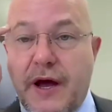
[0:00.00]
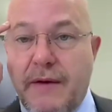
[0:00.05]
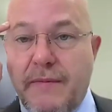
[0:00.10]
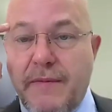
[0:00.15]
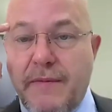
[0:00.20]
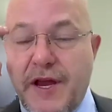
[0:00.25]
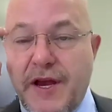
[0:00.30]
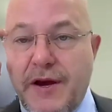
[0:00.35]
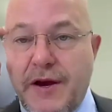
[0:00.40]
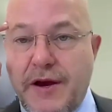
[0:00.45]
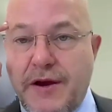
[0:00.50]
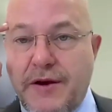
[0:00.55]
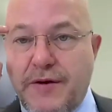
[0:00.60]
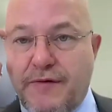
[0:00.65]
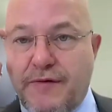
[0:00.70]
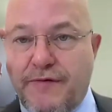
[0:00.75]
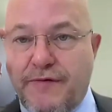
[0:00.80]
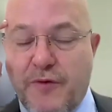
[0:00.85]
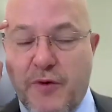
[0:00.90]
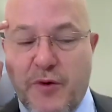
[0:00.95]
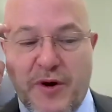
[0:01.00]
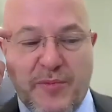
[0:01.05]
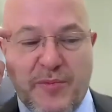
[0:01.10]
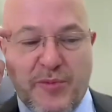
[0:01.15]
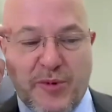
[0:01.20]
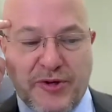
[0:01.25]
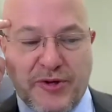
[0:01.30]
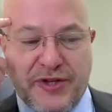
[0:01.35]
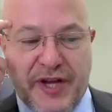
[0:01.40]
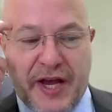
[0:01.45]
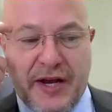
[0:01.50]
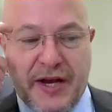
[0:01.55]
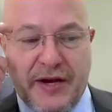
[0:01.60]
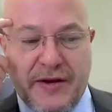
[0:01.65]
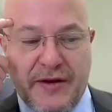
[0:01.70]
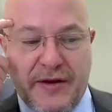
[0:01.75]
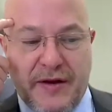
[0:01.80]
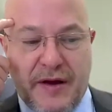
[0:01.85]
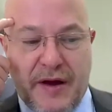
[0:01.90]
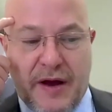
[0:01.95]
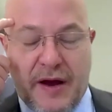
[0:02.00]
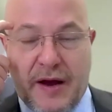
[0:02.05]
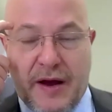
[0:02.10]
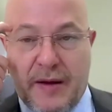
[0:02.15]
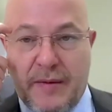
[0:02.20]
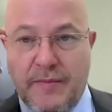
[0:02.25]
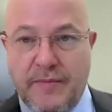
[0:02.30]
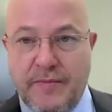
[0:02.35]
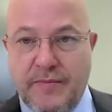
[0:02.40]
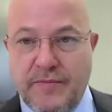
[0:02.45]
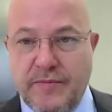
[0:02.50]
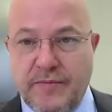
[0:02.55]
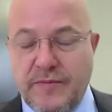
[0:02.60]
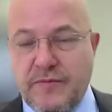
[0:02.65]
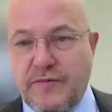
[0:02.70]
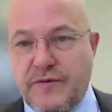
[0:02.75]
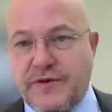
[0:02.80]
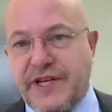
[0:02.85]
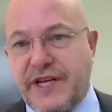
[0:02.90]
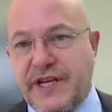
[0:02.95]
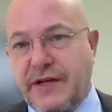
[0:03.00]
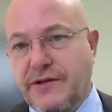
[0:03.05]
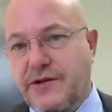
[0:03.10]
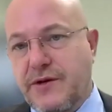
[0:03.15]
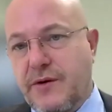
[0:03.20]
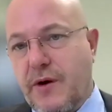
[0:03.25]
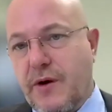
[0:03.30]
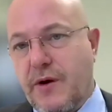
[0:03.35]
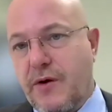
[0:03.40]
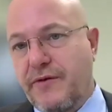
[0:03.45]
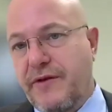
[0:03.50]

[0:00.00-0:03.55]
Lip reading: in your 40% sales